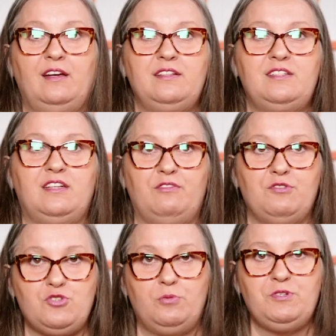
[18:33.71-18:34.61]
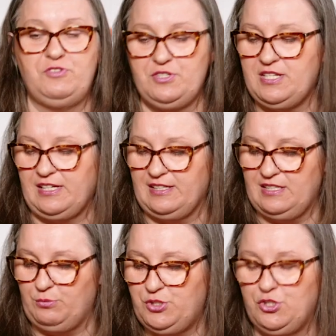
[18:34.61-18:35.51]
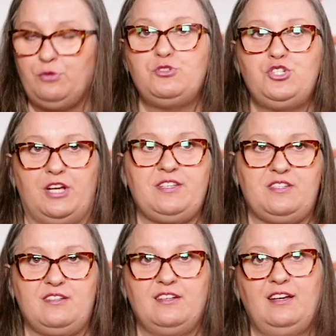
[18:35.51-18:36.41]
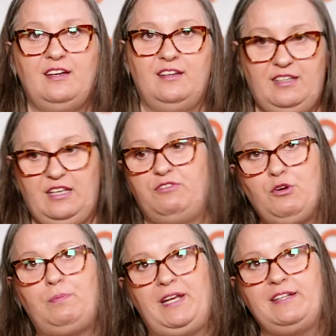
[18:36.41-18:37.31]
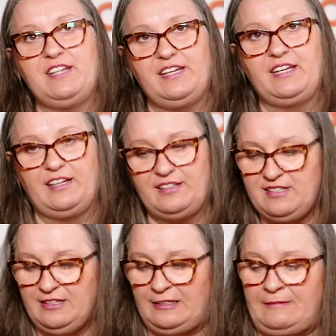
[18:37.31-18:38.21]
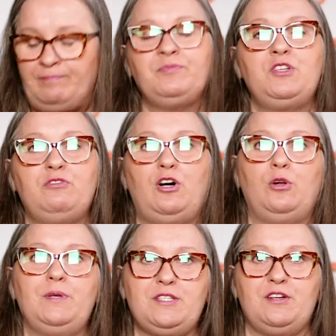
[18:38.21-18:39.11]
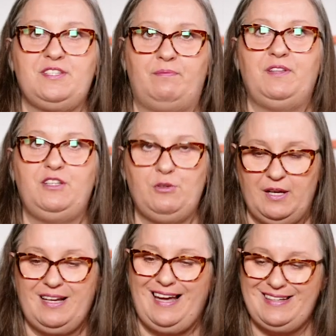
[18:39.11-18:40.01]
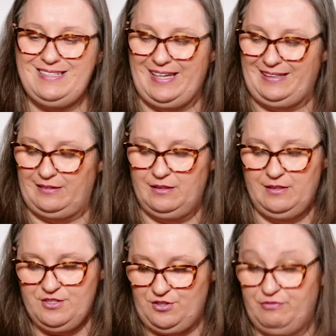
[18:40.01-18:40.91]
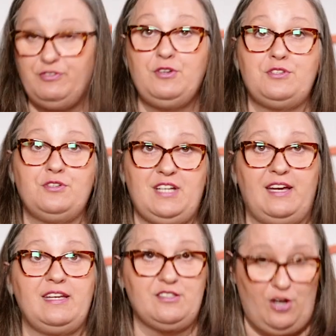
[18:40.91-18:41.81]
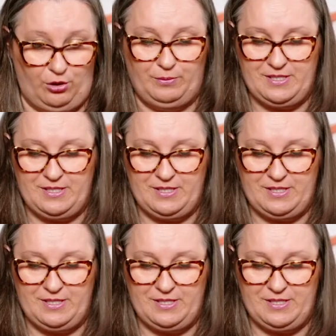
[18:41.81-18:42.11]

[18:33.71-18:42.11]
to give you so much versatility. We don't just give you a plain die cut. You've always got something that you can cut in. So the verso die is always